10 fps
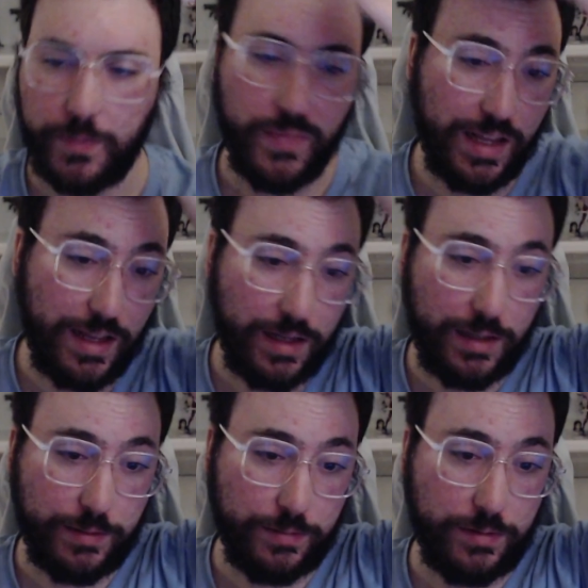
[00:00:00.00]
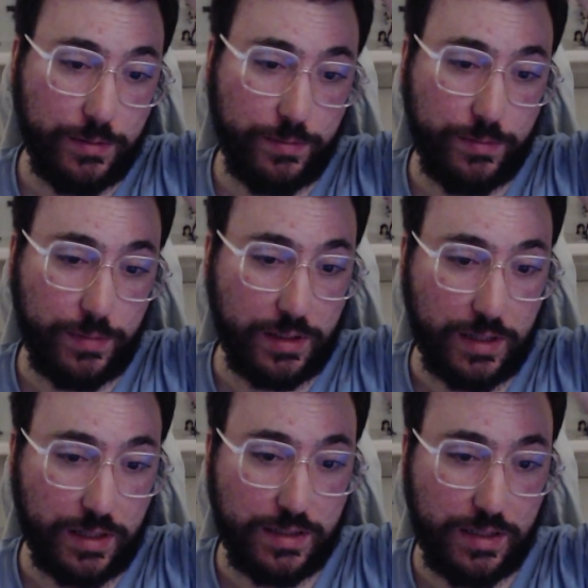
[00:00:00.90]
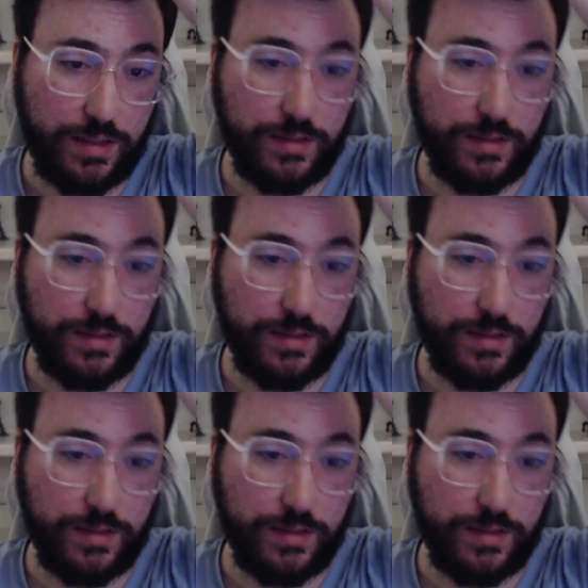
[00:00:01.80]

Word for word: Uh, but let's see.